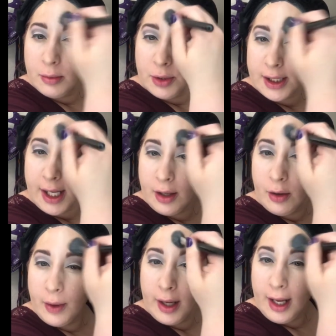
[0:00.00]
Just kind of
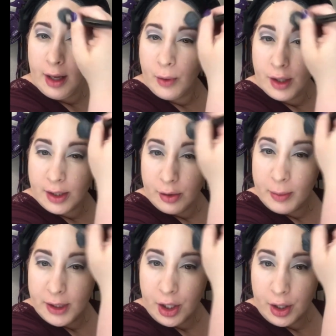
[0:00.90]
going in where it's a little
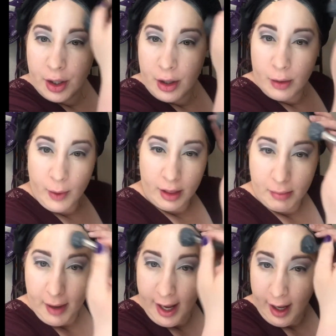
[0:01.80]
bit darker
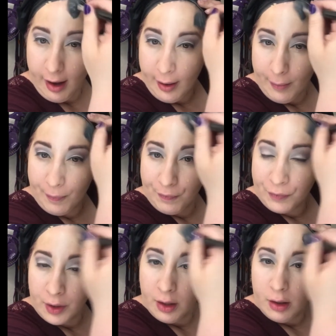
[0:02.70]
with my
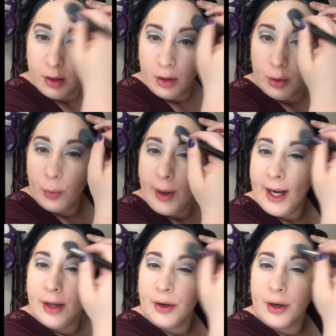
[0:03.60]

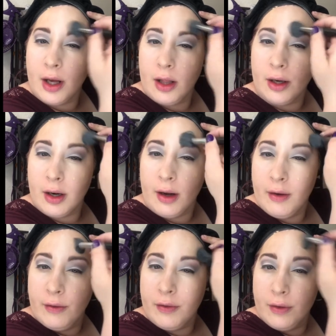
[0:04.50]
regular color
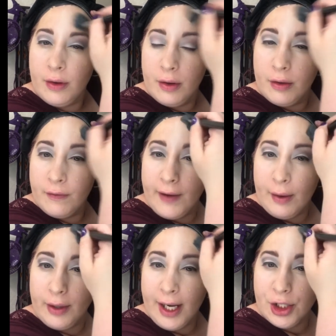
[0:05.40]
of
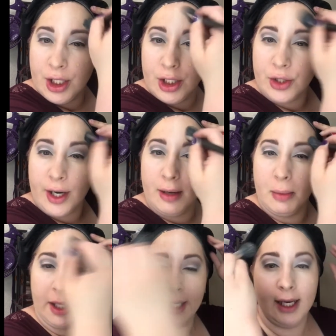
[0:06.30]
foundation to try to
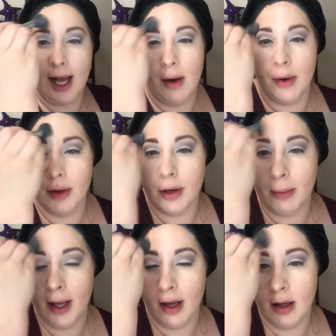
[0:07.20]
blend it out a little
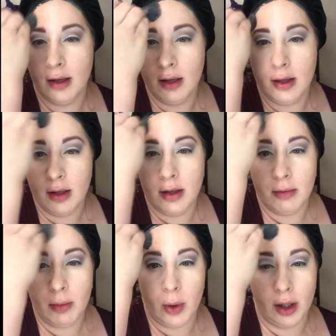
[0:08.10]
bit
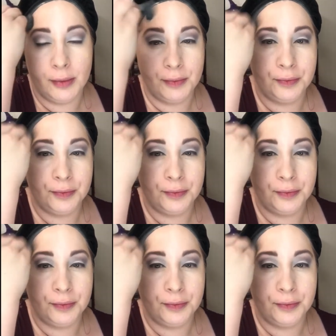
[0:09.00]
more.